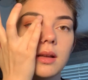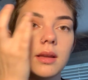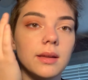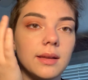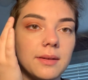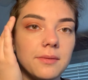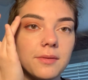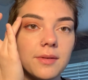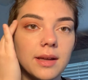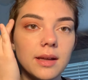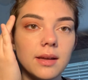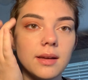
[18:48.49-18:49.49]
lift,
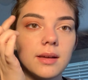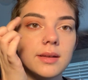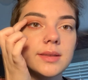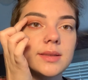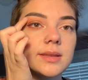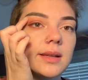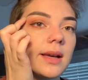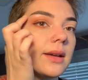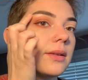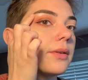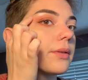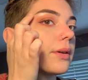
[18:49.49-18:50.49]
I guess. I
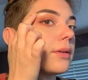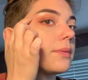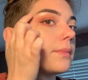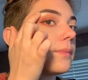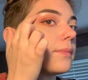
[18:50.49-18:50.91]
don't know